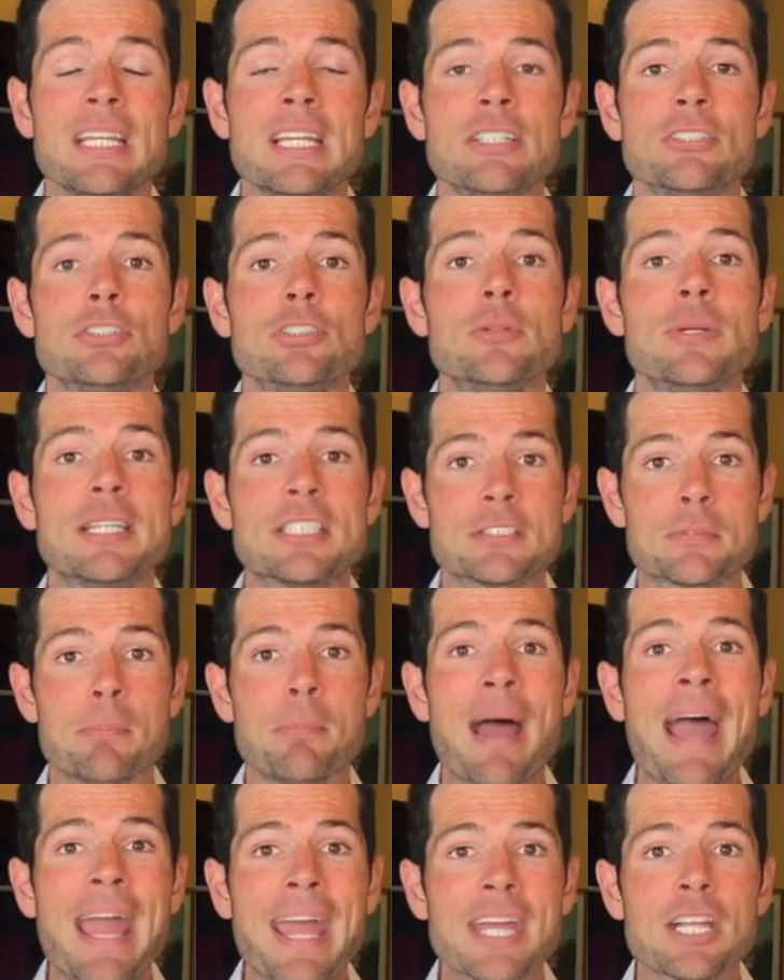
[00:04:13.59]
to its
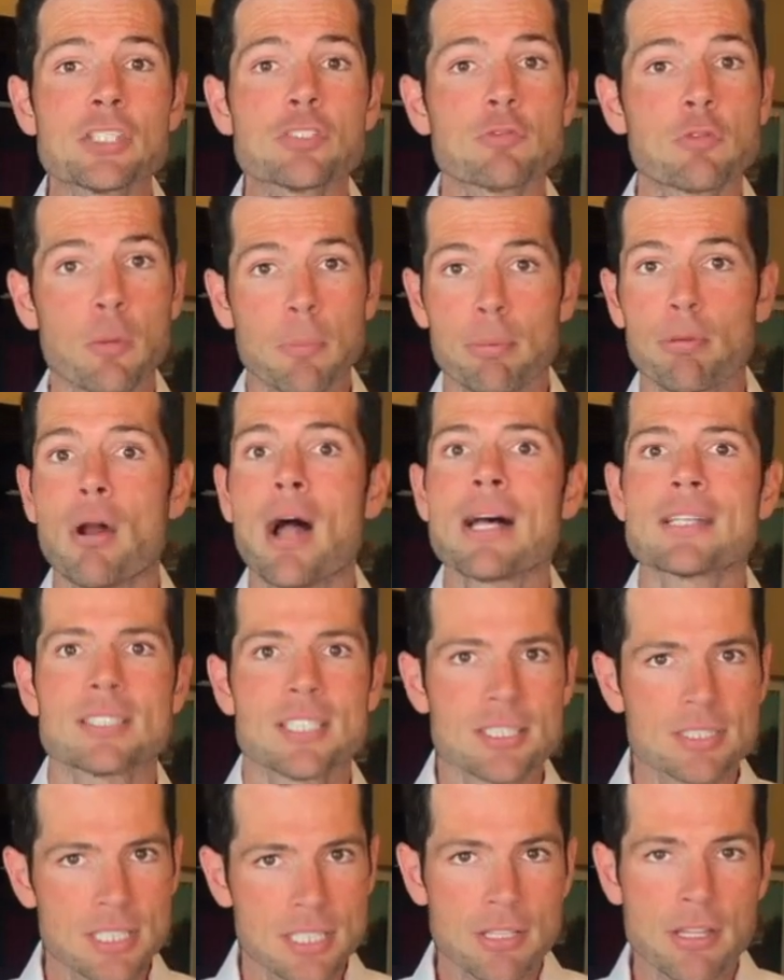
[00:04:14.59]
banks for
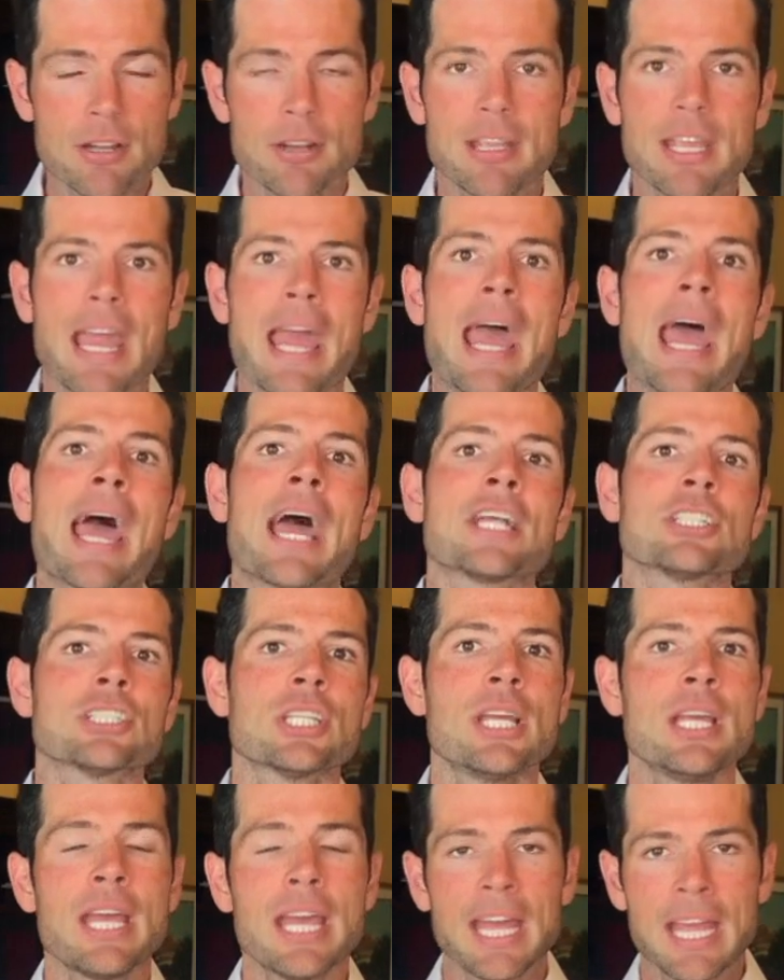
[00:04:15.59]
processing their cash
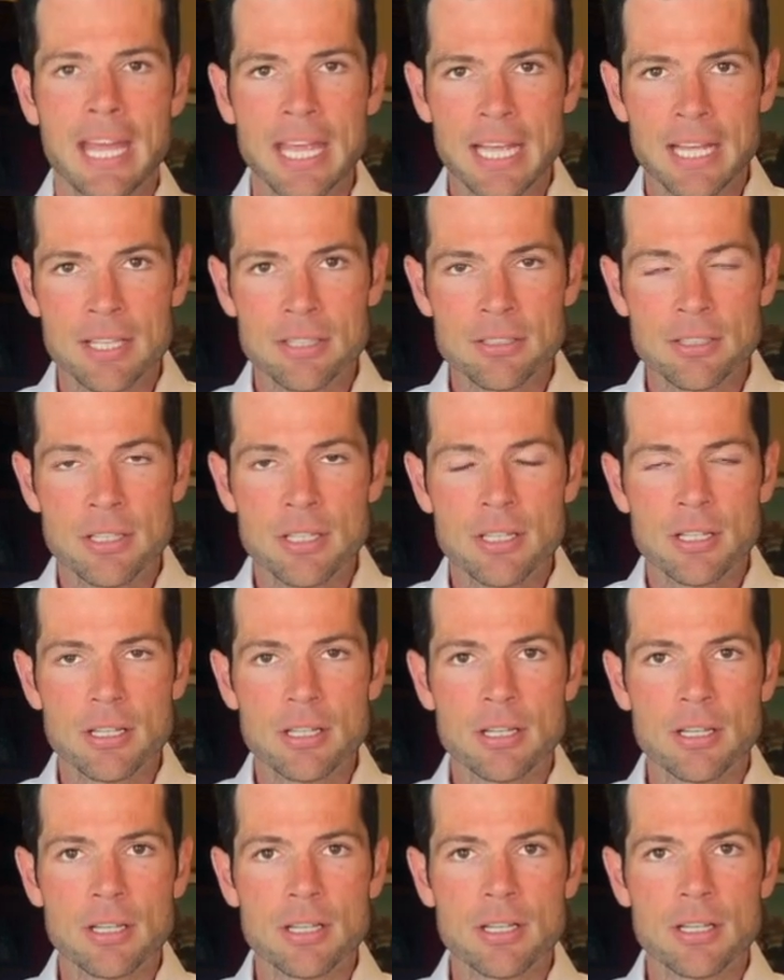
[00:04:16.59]
and
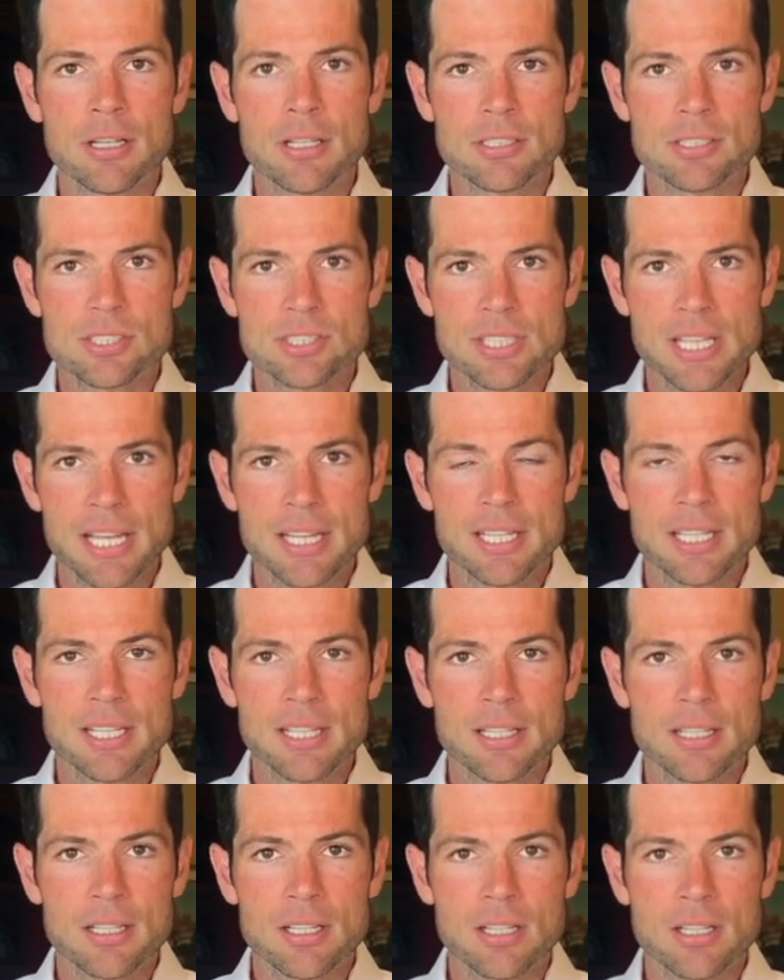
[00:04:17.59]

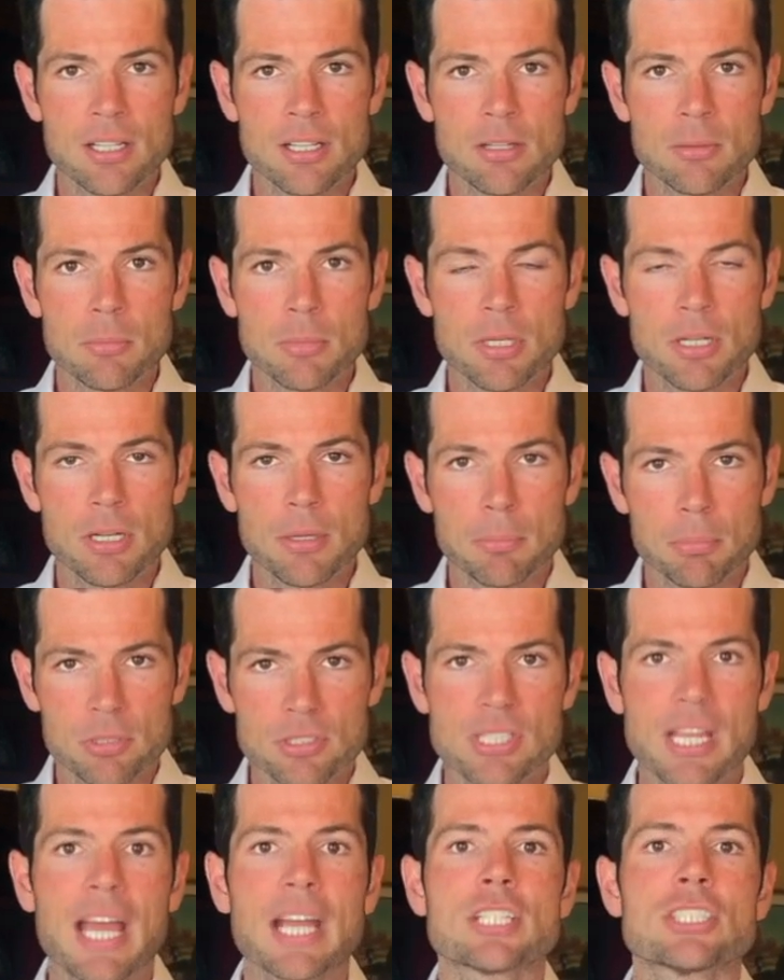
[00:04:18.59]
setting
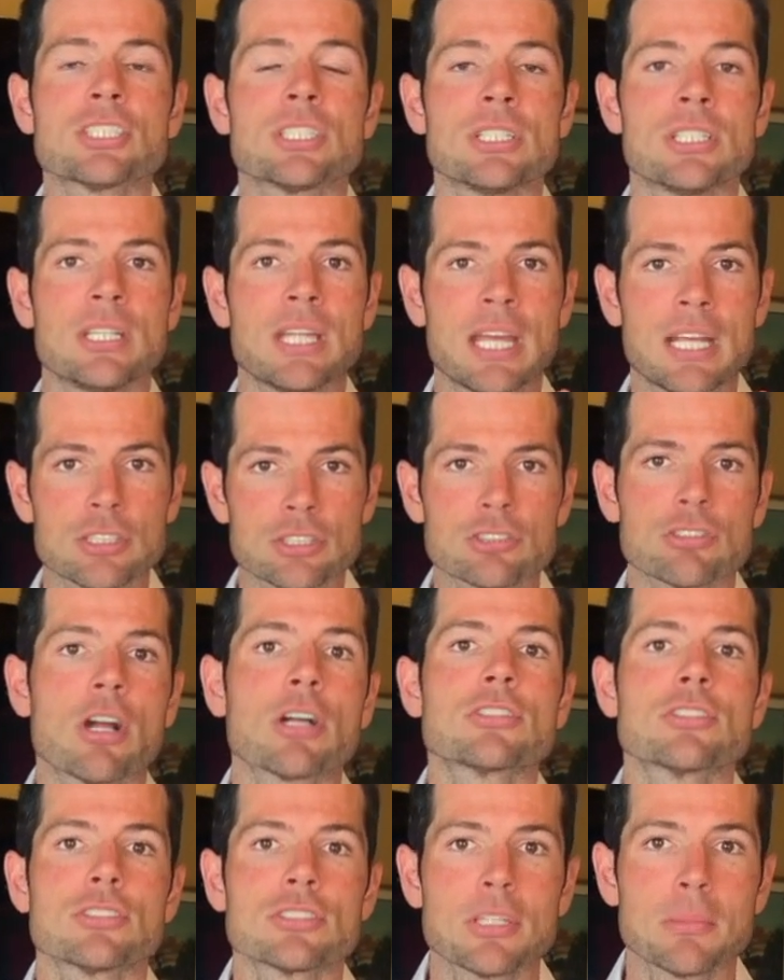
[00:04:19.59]
protection and
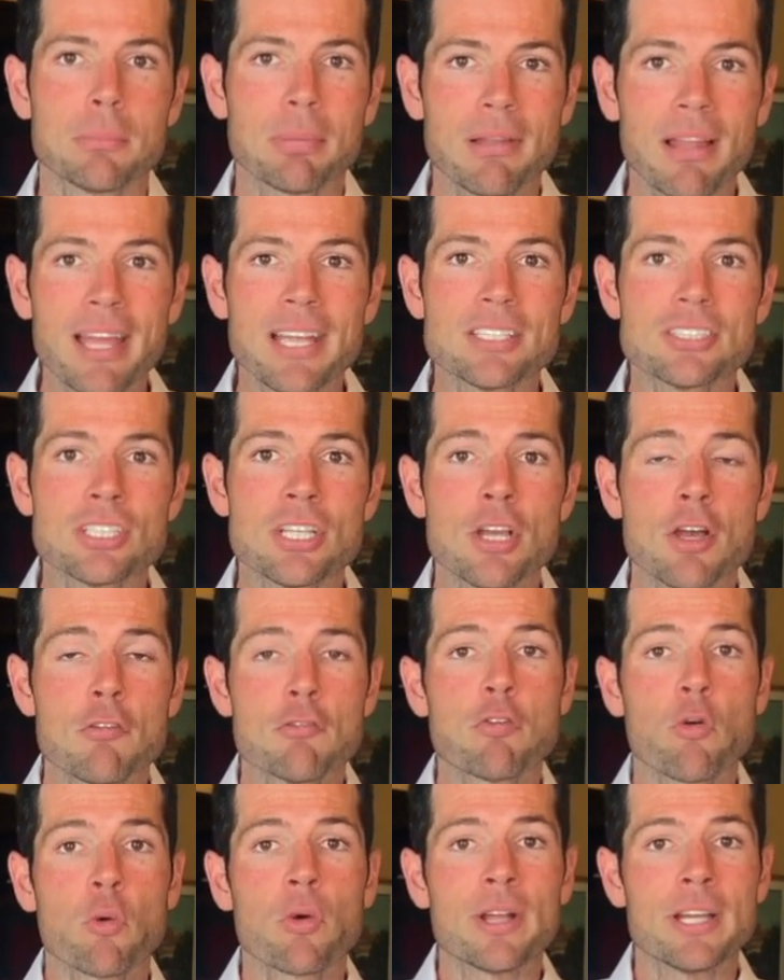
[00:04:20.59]
structures in place
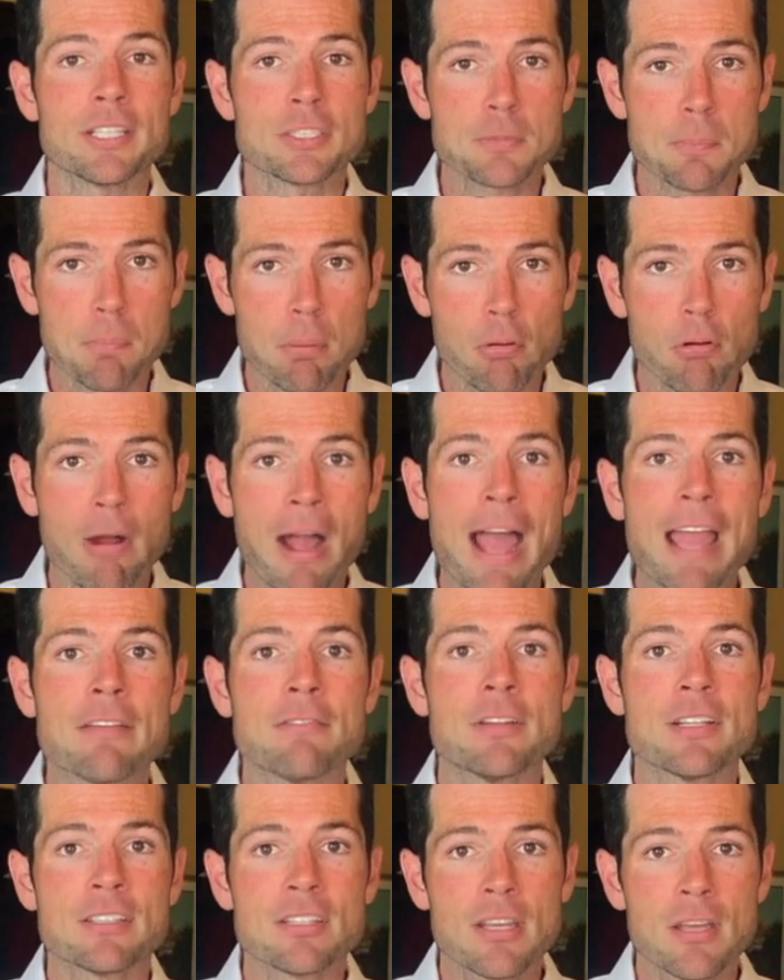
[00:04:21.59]
for its
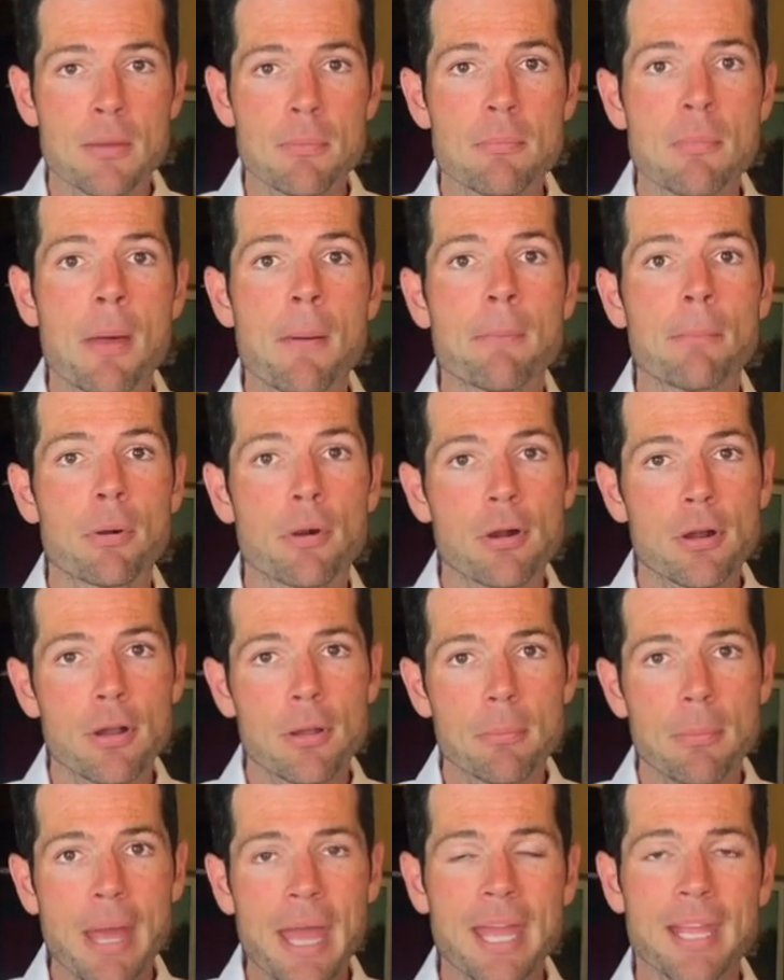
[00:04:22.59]
private member
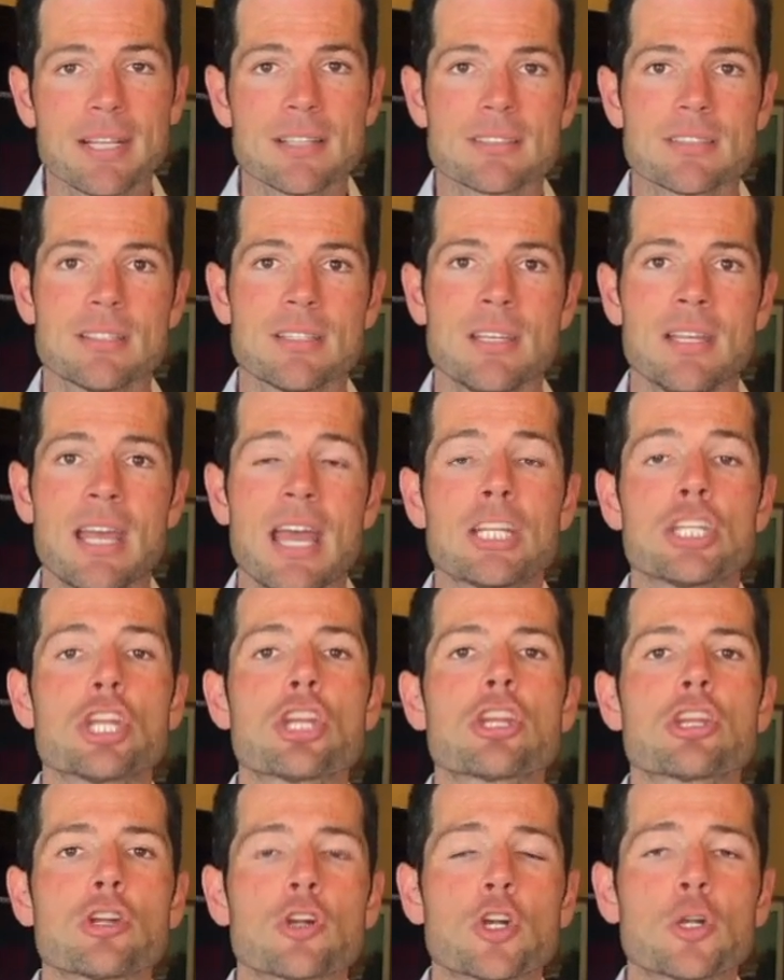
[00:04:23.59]
banks. And the
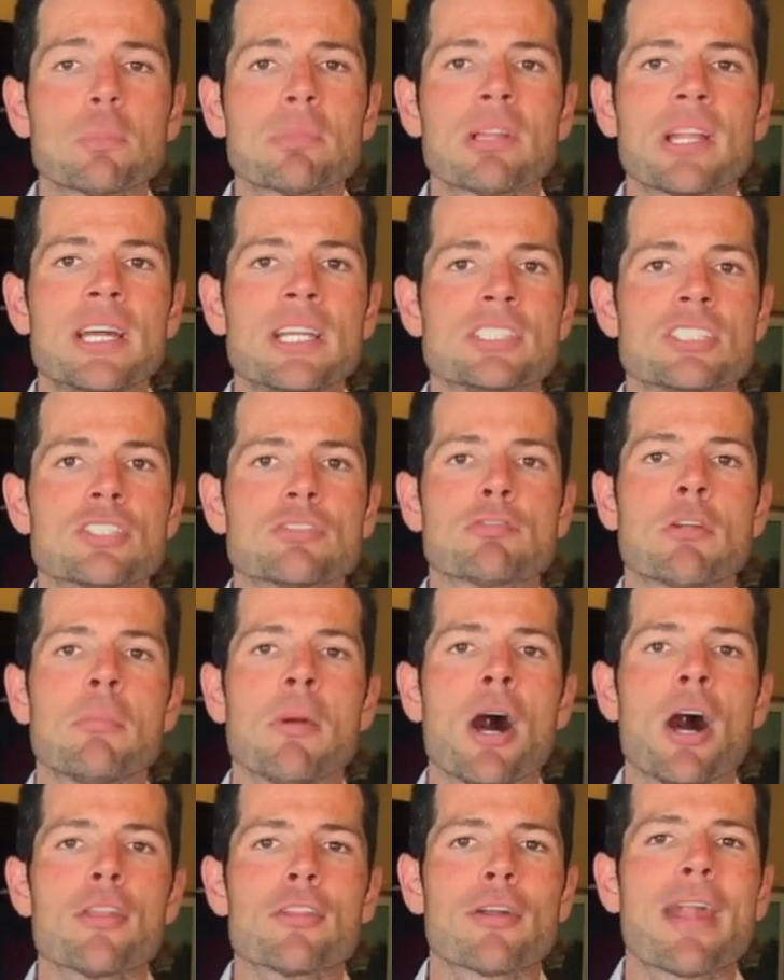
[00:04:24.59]
third place is from
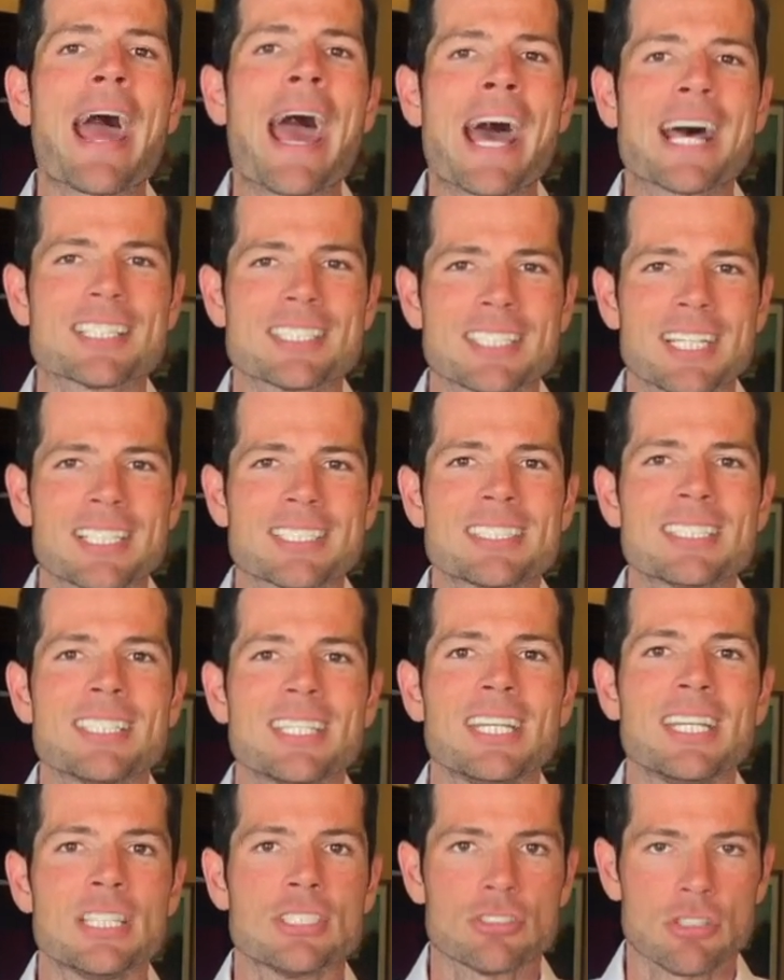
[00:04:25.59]
other assets
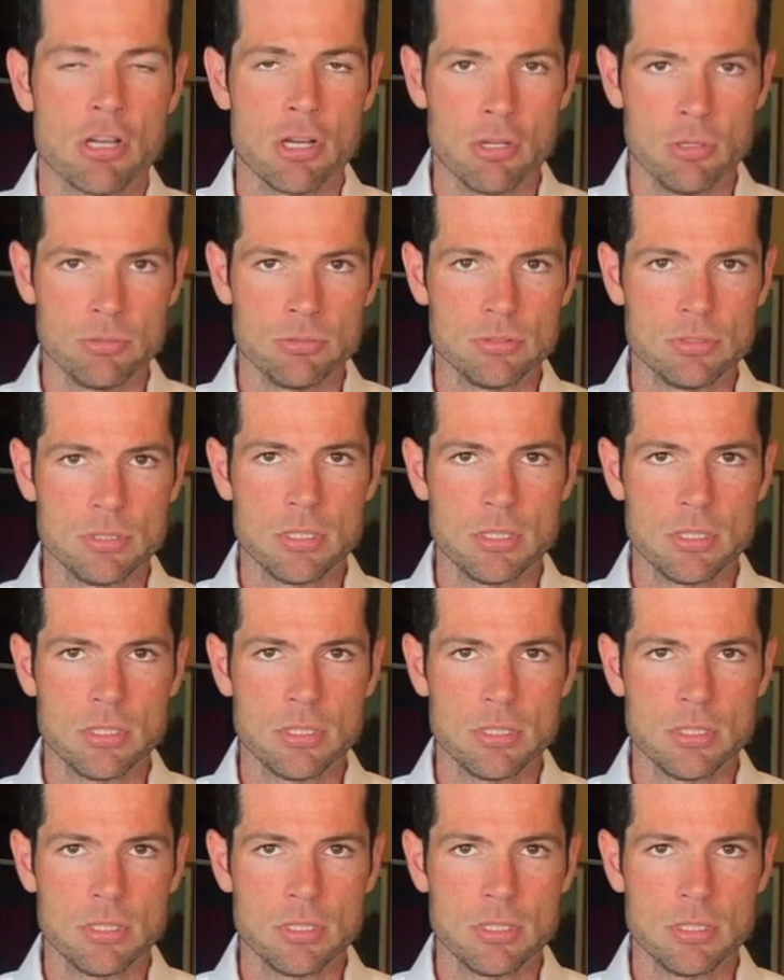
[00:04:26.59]
its own.